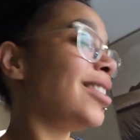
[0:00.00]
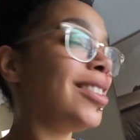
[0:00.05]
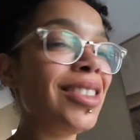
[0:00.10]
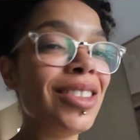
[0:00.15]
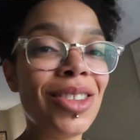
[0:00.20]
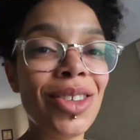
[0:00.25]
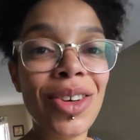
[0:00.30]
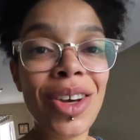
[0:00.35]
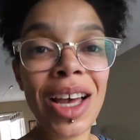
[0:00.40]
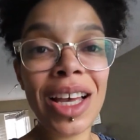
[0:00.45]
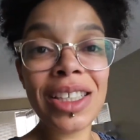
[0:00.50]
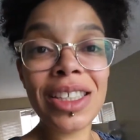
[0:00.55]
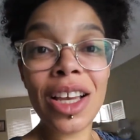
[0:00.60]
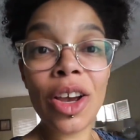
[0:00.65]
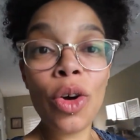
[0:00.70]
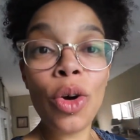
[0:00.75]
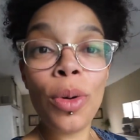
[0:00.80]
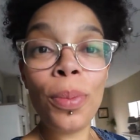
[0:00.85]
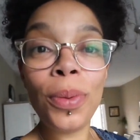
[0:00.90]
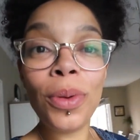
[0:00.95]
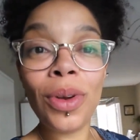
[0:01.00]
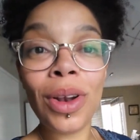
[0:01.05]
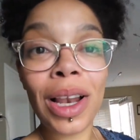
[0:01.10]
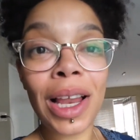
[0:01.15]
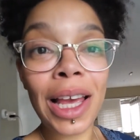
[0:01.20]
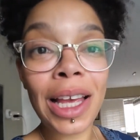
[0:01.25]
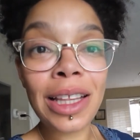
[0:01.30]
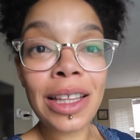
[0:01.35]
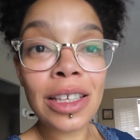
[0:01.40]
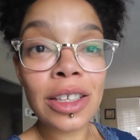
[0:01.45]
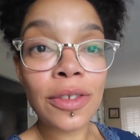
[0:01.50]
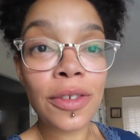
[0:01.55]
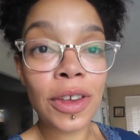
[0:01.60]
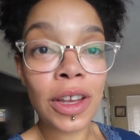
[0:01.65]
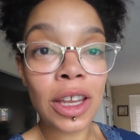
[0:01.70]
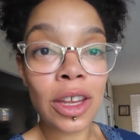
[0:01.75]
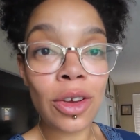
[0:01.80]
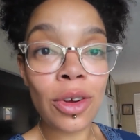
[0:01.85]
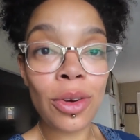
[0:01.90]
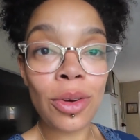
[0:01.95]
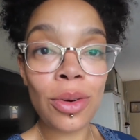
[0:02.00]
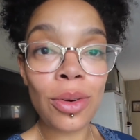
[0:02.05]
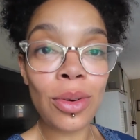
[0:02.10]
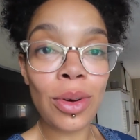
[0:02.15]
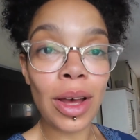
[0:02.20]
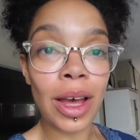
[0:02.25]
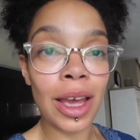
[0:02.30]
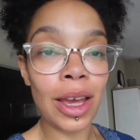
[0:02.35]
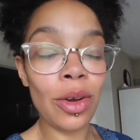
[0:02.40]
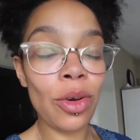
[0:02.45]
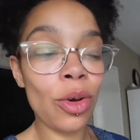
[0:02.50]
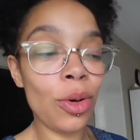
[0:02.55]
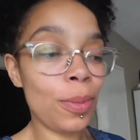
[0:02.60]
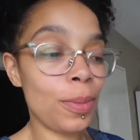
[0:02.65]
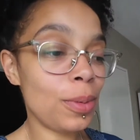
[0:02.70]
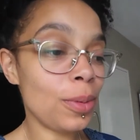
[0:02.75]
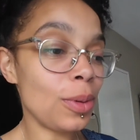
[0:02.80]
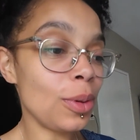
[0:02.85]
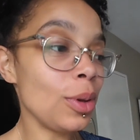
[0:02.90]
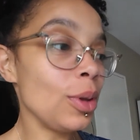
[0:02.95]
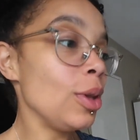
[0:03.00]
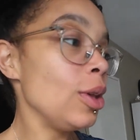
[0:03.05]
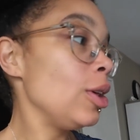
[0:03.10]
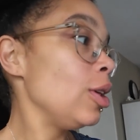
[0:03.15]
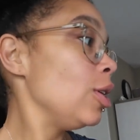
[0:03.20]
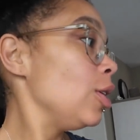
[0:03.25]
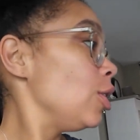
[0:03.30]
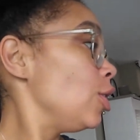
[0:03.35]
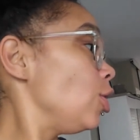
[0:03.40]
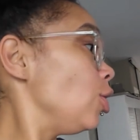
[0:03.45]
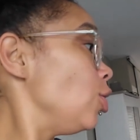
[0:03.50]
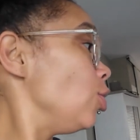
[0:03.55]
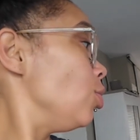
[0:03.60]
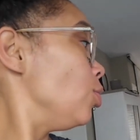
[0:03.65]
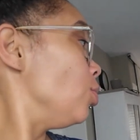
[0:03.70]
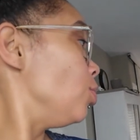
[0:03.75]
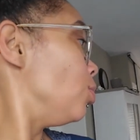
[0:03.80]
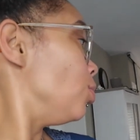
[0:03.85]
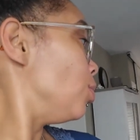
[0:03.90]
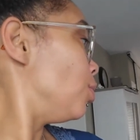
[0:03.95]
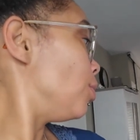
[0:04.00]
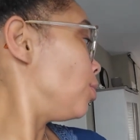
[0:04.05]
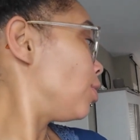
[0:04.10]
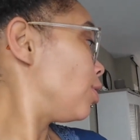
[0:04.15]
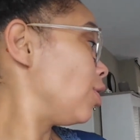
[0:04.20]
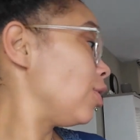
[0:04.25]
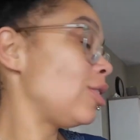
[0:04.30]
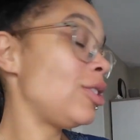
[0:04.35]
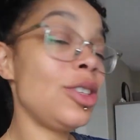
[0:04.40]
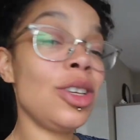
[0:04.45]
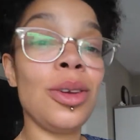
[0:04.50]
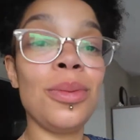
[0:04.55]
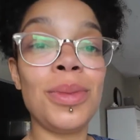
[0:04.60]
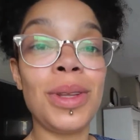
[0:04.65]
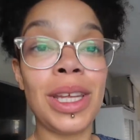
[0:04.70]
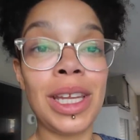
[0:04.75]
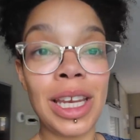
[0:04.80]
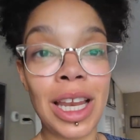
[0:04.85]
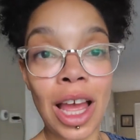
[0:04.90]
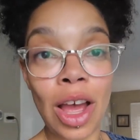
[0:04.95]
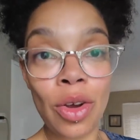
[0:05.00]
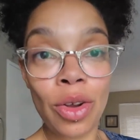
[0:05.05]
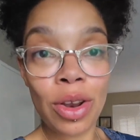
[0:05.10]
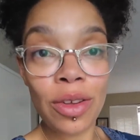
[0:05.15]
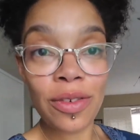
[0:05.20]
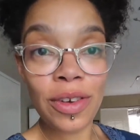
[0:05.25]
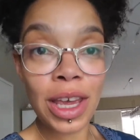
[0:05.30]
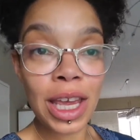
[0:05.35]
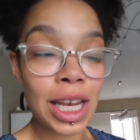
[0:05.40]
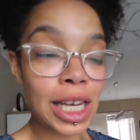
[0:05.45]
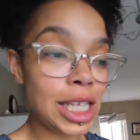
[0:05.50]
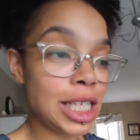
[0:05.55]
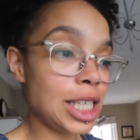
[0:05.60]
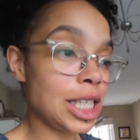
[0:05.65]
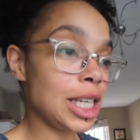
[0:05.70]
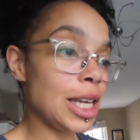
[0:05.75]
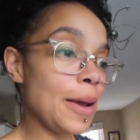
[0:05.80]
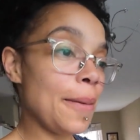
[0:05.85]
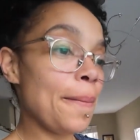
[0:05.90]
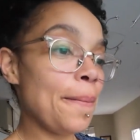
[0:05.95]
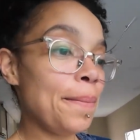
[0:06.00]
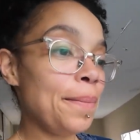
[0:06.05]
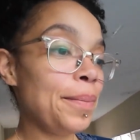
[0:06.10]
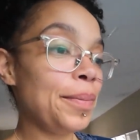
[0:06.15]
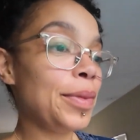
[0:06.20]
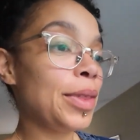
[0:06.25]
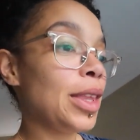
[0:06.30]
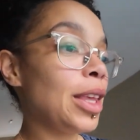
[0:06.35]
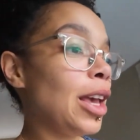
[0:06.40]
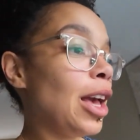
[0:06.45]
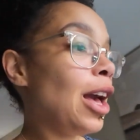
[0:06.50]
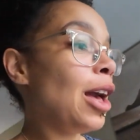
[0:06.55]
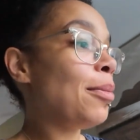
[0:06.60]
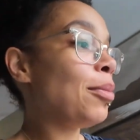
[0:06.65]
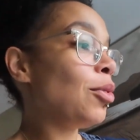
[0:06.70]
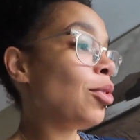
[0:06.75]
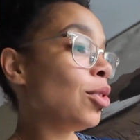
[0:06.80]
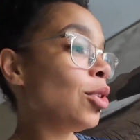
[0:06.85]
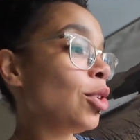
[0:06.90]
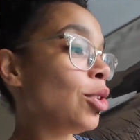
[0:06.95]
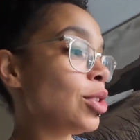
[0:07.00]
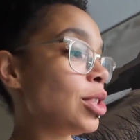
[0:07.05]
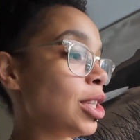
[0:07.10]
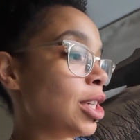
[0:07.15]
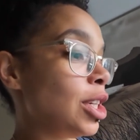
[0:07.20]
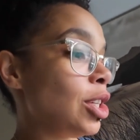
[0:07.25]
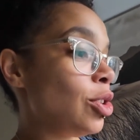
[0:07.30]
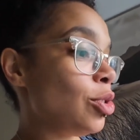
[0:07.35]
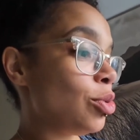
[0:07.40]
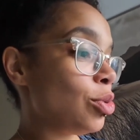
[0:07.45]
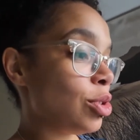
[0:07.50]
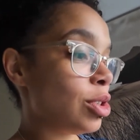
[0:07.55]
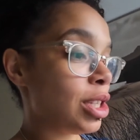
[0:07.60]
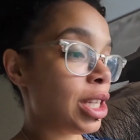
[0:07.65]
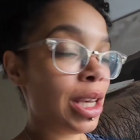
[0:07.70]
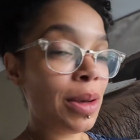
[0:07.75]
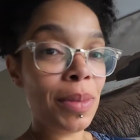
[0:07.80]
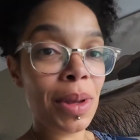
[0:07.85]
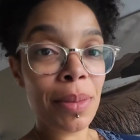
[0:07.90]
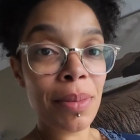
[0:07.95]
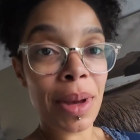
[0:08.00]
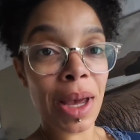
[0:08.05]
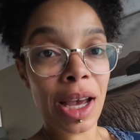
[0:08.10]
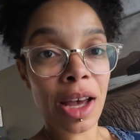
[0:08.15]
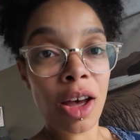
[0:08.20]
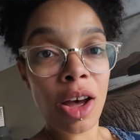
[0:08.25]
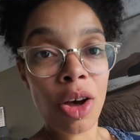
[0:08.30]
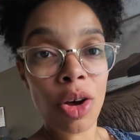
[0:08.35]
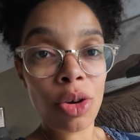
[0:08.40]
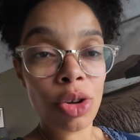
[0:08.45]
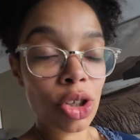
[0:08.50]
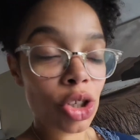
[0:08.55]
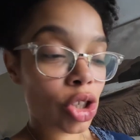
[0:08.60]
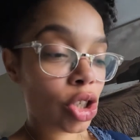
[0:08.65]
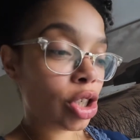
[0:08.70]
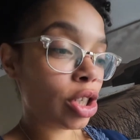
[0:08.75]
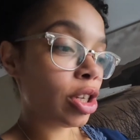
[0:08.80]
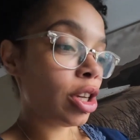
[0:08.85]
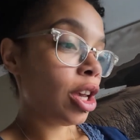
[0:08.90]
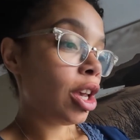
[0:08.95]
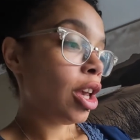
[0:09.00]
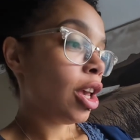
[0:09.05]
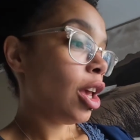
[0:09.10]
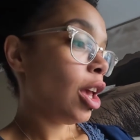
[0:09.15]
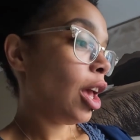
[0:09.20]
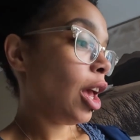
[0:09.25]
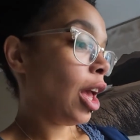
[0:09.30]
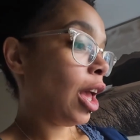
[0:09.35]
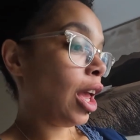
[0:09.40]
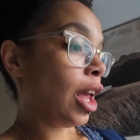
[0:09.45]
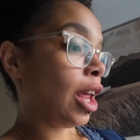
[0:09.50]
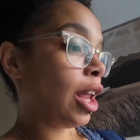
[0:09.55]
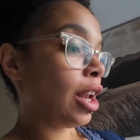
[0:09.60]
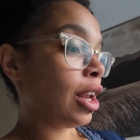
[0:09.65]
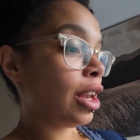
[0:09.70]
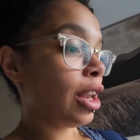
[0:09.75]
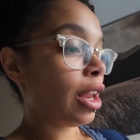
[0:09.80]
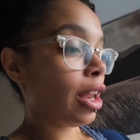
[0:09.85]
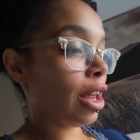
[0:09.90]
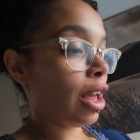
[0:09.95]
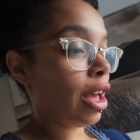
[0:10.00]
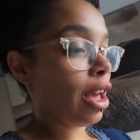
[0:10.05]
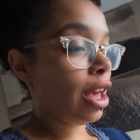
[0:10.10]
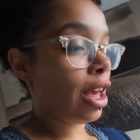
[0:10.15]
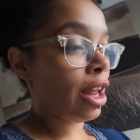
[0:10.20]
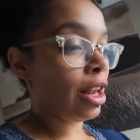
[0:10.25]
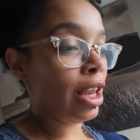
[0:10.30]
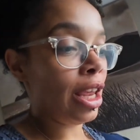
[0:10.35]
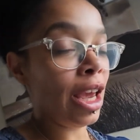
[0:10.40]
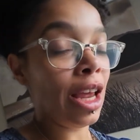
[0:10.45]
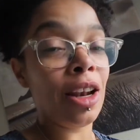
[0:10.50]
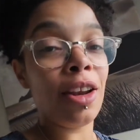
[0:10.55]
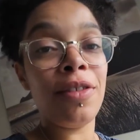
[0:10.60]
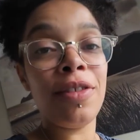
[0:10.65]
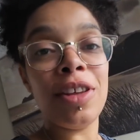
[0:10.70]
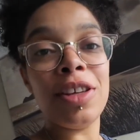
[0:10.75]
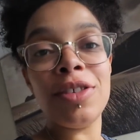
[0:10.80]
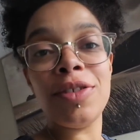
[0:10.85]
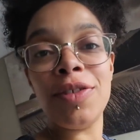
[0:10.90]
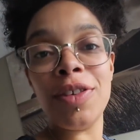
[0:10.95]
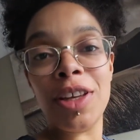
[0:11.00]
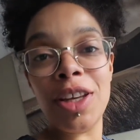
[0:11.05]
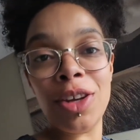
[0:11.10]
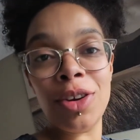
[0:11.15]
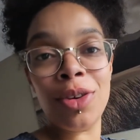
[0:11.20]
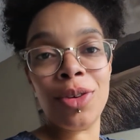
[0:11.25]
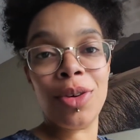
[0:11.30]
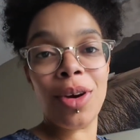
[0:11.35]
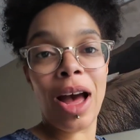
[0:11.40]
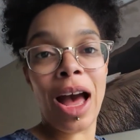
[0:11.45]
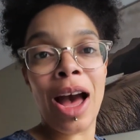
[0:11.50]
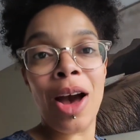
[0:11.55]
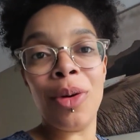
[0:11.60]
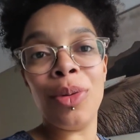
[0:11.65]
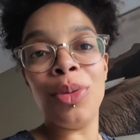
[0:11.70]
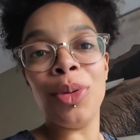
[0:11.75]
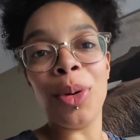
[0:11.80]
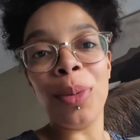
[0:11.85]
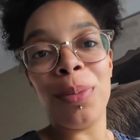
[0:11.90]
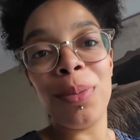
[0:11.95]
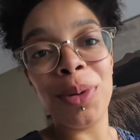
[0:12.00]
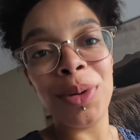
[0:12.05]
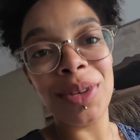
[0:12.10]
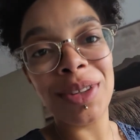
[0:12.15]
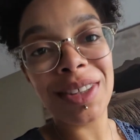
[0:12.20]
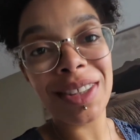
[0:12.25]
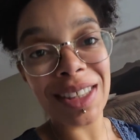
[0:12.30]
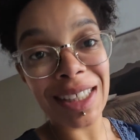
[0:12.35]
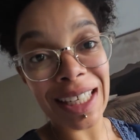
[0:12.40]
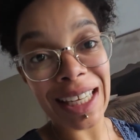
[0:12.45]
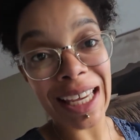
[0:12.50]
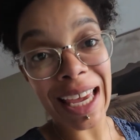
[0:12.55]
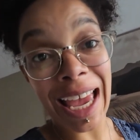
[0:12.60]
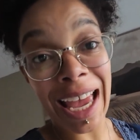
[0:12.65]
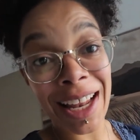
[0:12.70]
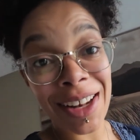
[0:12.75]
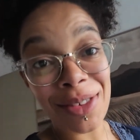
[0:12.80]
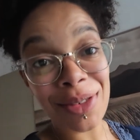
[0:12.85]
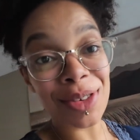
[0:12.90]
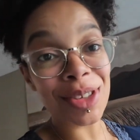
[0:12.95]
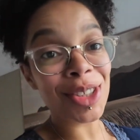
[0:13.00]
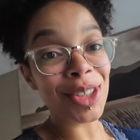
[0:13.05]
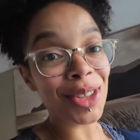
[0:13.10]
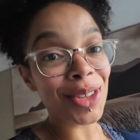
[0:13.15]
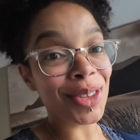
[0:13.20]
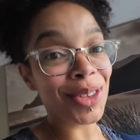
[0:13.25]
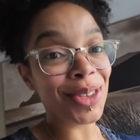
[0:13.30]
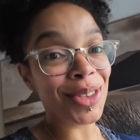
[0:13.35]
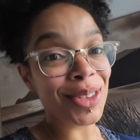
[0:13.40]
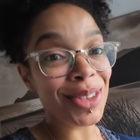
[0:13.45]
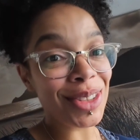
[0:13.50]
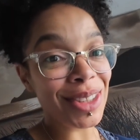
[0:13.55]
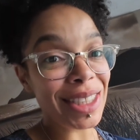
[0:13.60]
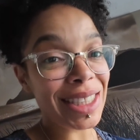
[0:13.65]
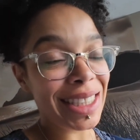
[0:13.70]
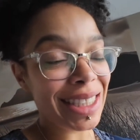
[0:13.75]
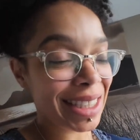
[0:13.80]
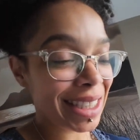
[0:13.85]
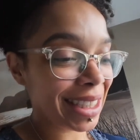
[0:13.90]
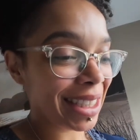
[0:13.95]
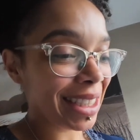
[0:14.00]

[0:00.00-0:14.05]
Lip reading: So guys, I hope you liked this video. I hope you got something out of it. I'm going to continue steaming my couch, and at the end of this video I will put the end result.